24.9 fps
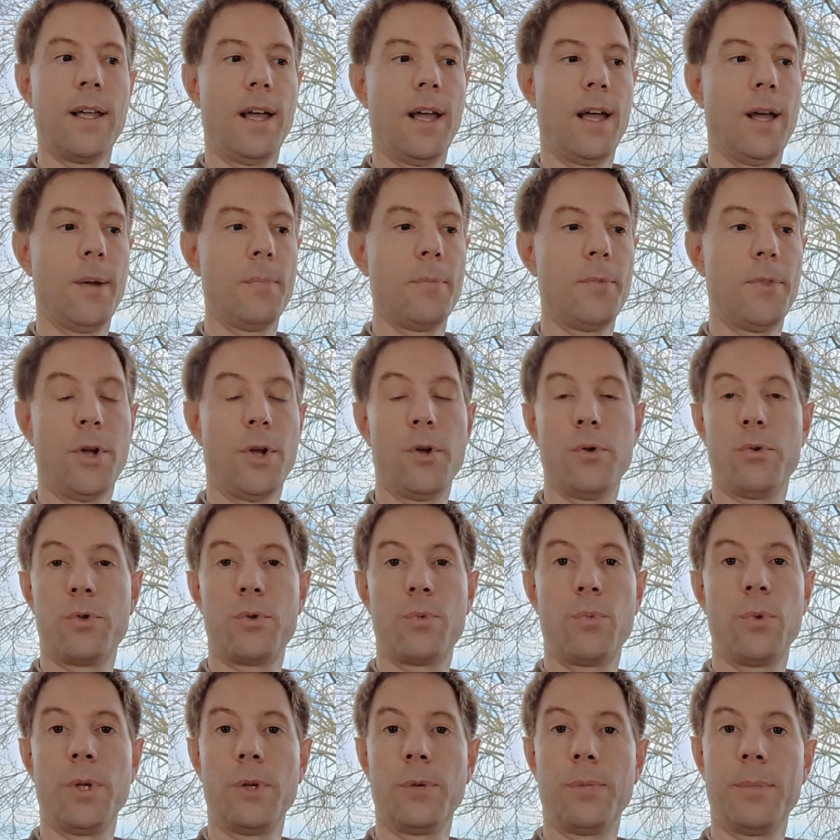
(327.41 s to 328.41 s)

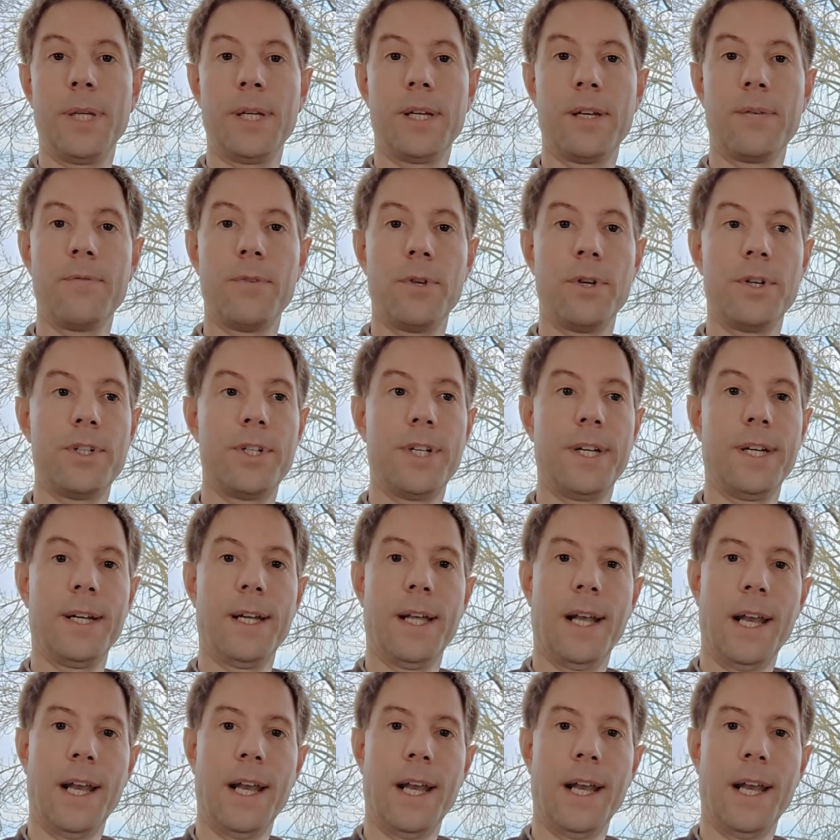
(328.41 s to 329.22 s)
those will be converting